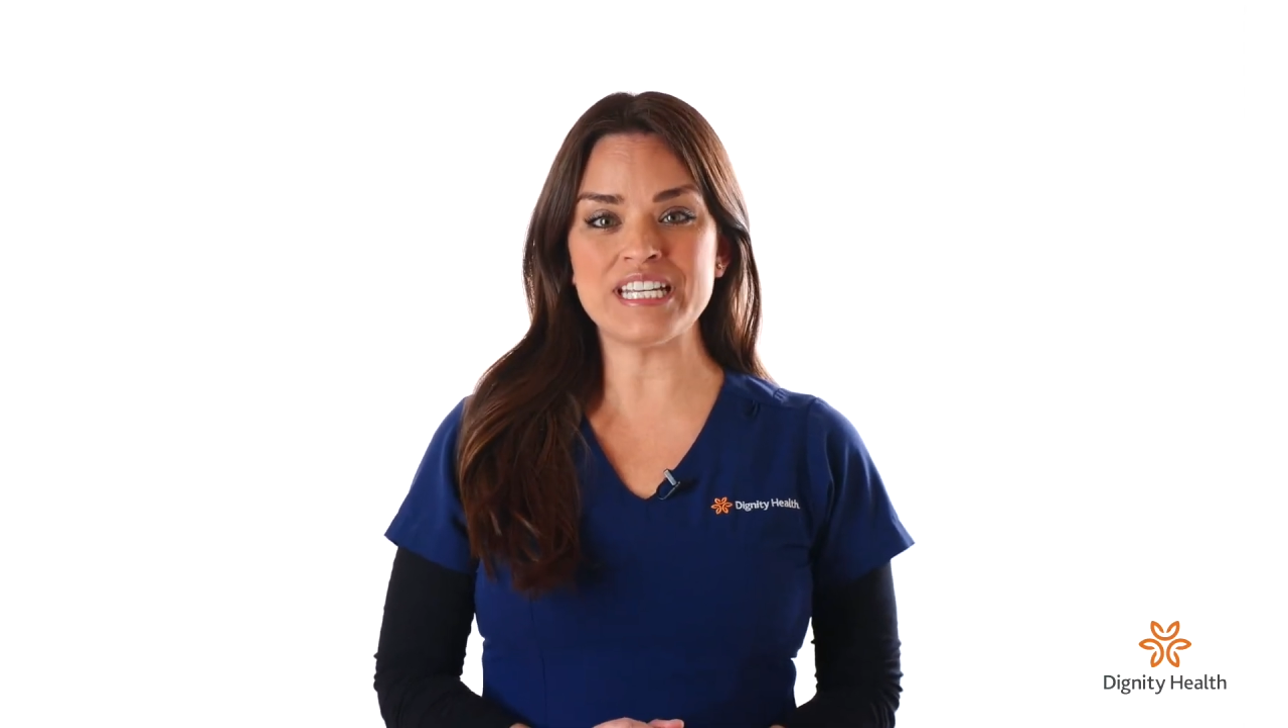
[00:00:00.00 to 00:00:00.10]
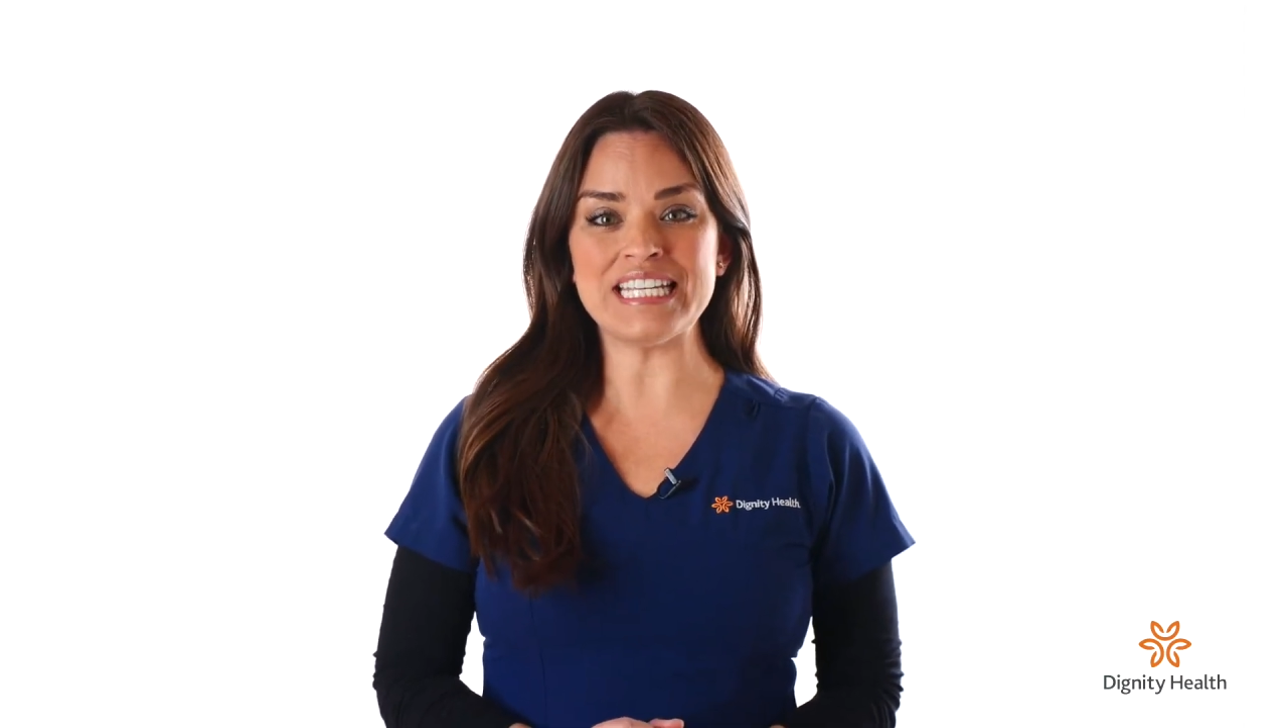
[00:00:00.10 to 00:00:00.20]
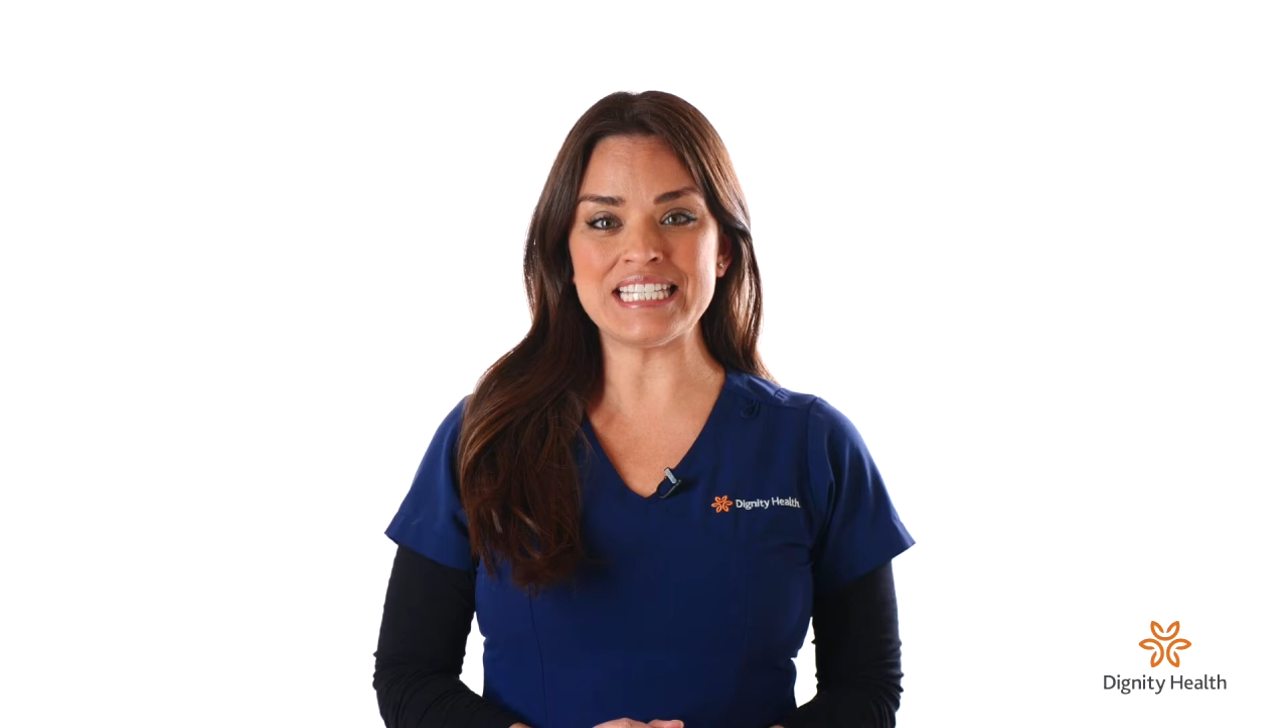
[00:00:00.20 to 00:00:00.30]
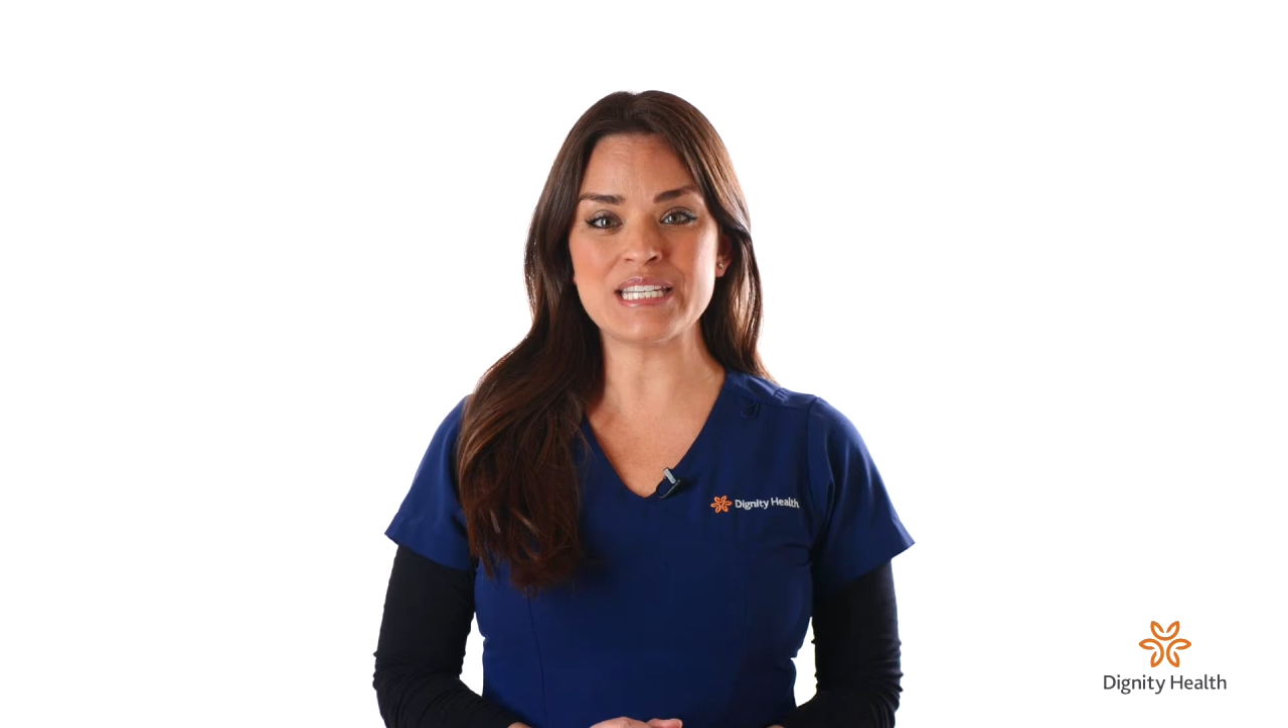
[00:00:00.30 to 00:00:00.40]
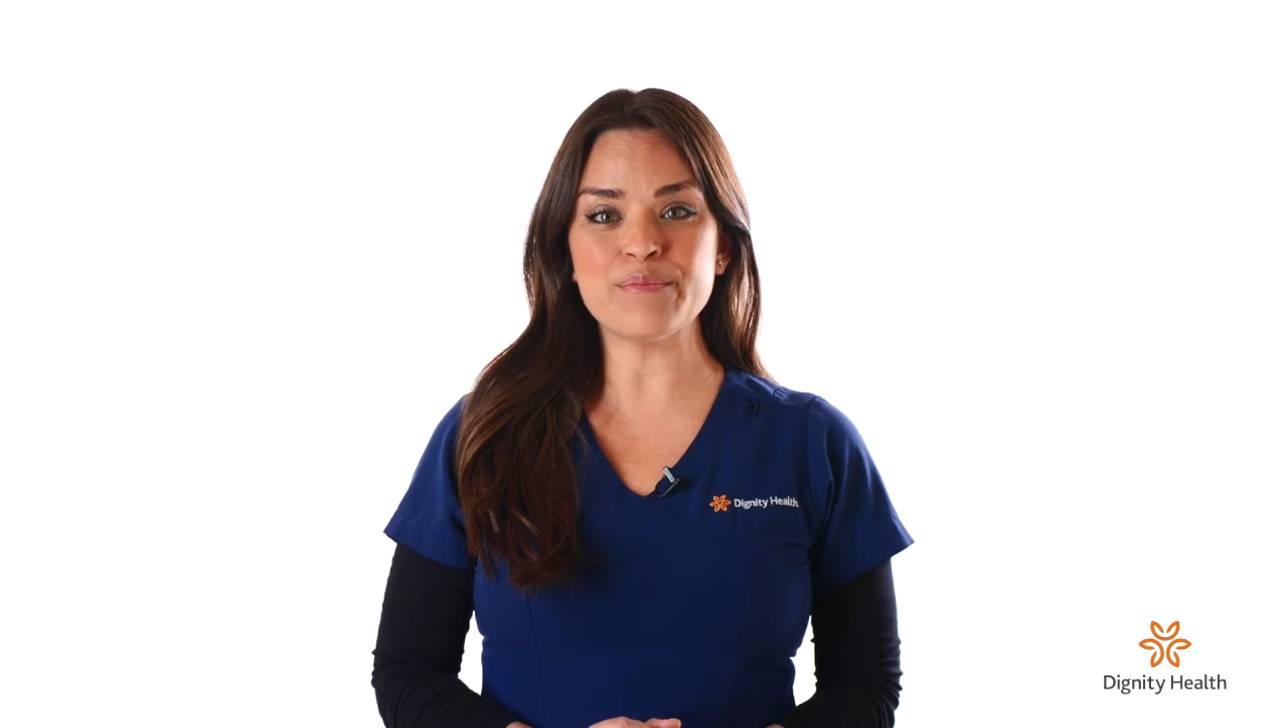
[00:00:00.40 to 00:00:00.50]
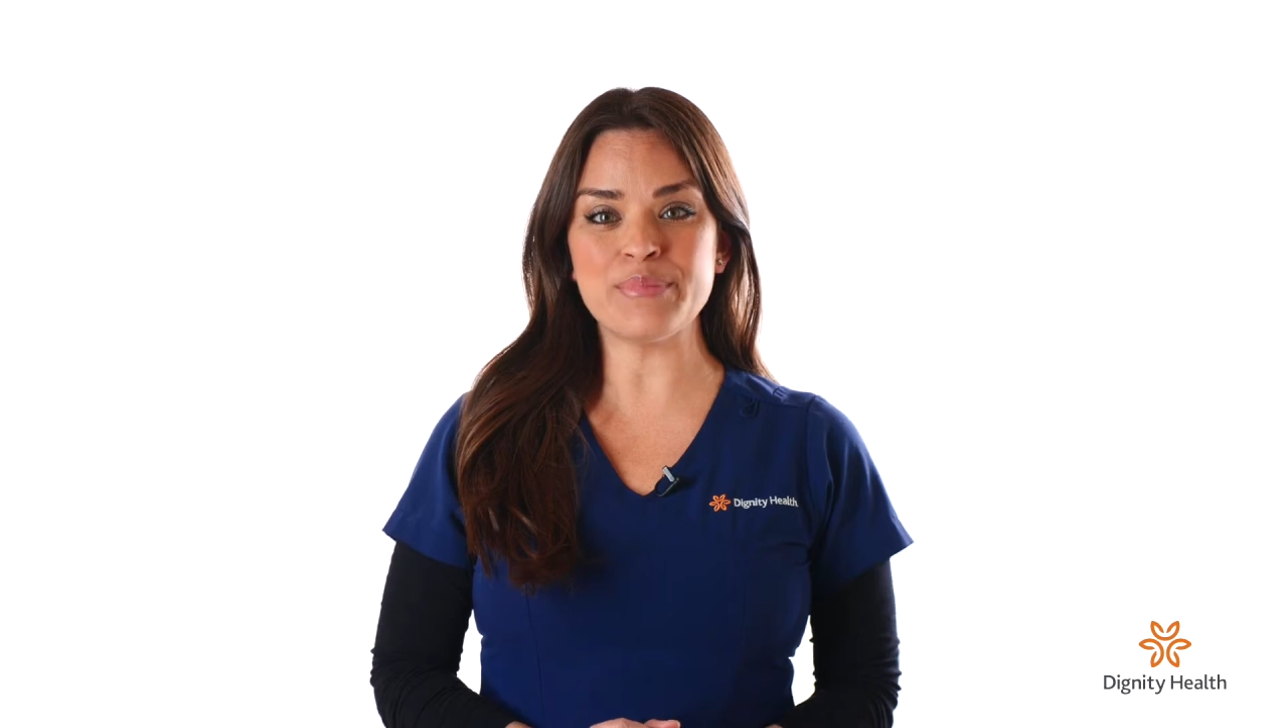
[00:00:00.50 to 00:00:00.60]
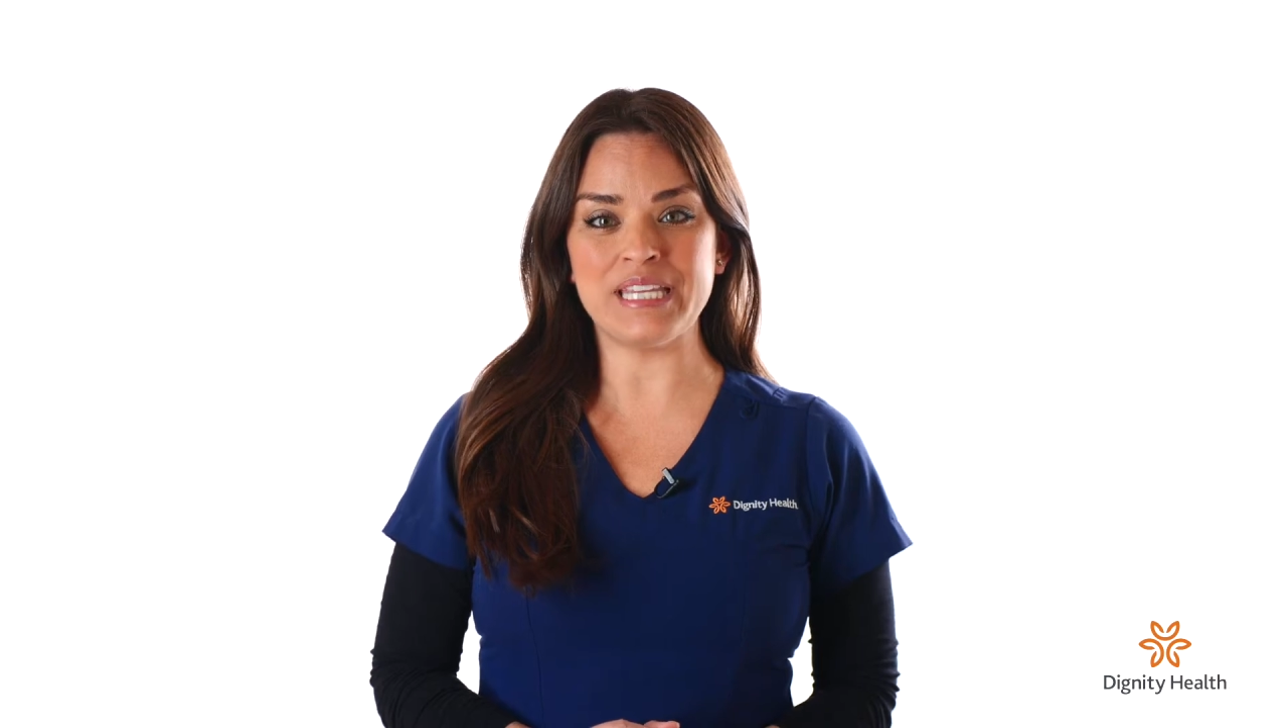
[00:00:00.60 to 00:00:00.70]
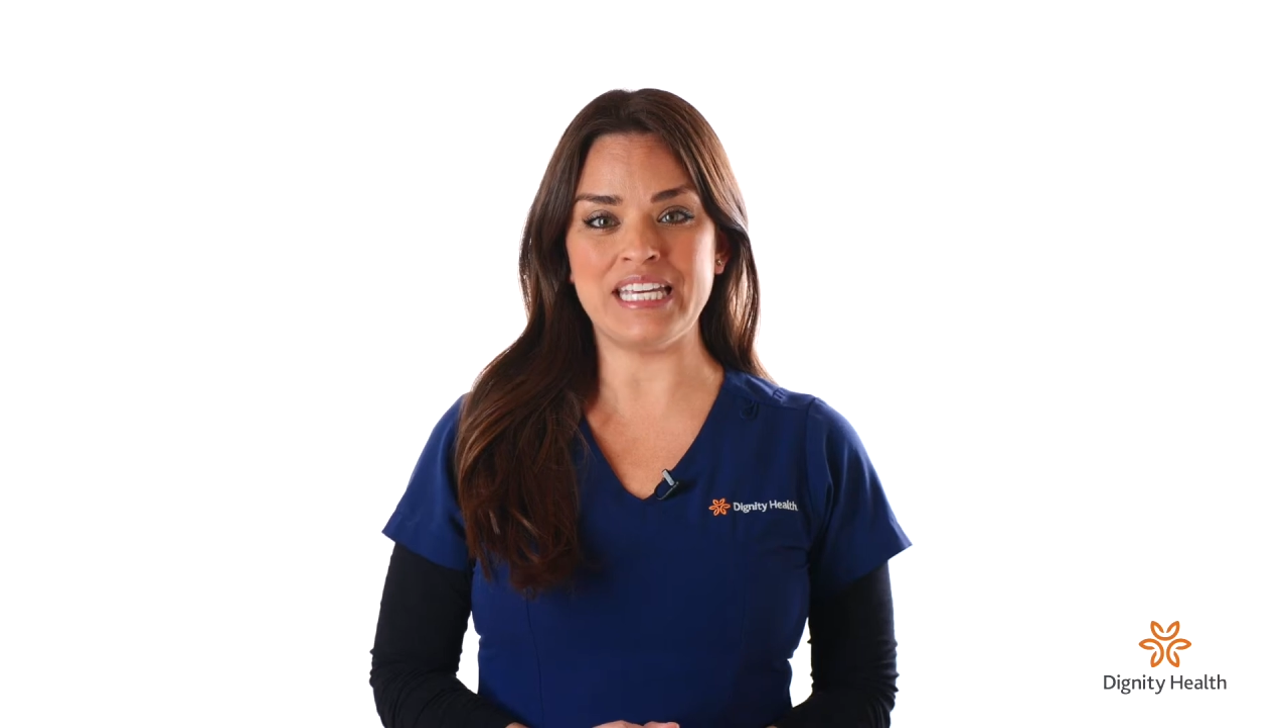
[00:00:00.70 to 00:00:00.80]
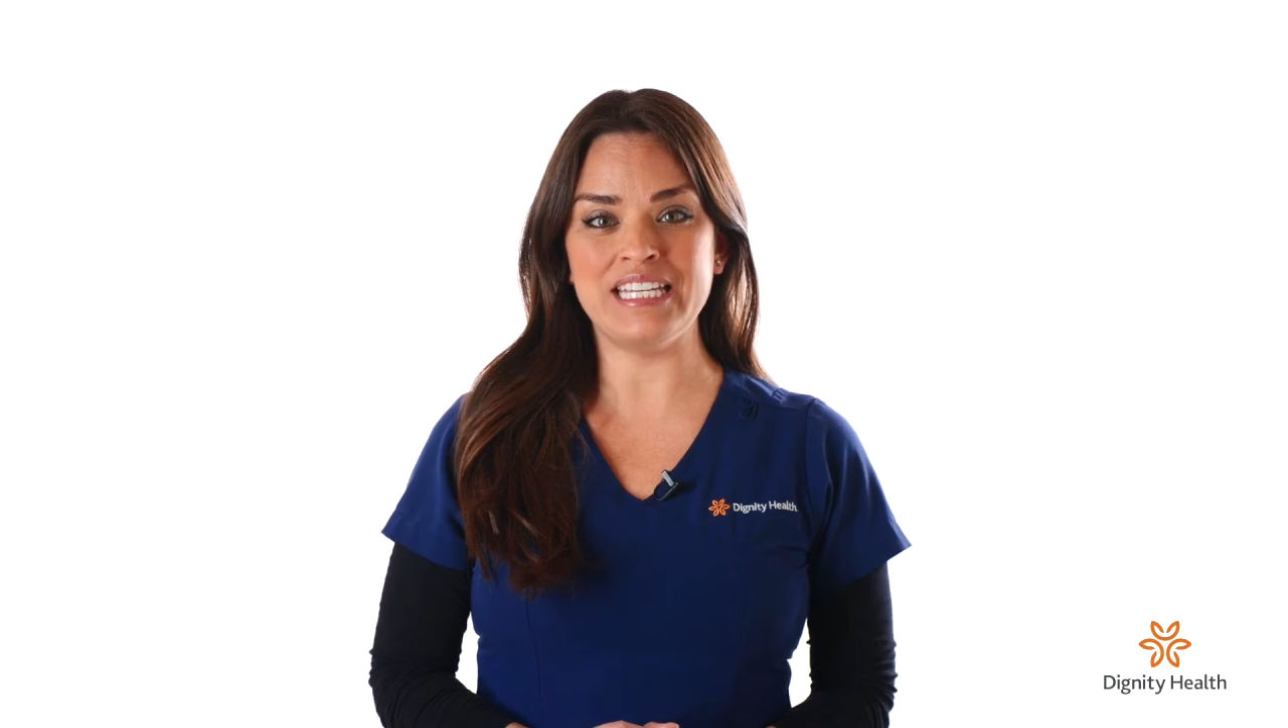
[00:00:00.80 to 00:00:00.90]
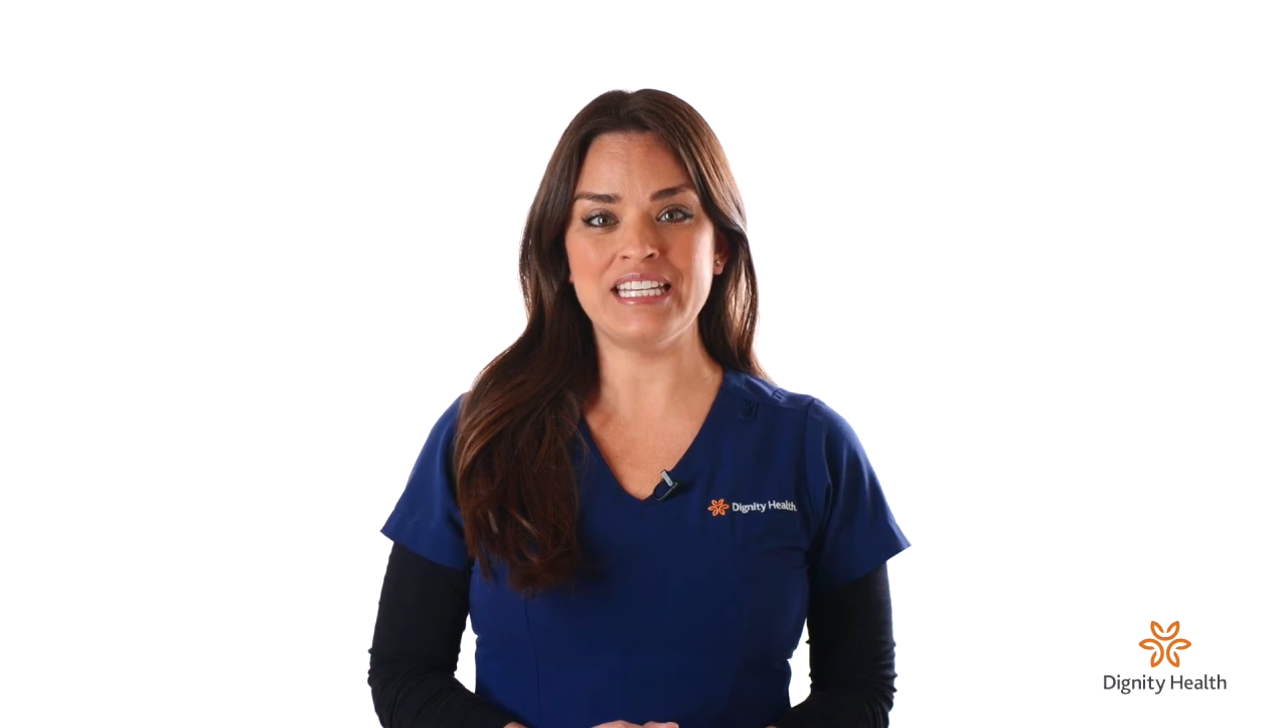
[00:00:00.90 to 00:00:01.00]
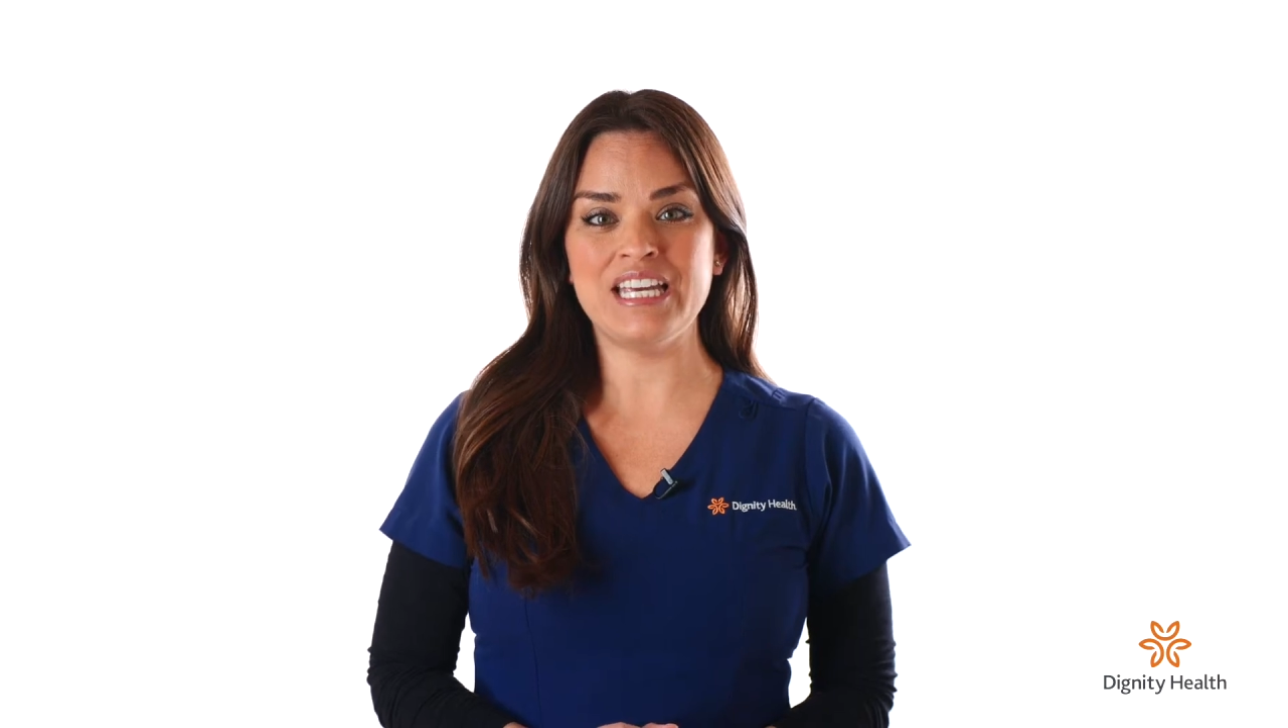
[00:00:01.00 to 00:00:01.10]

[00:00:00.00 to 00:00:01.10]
is complete,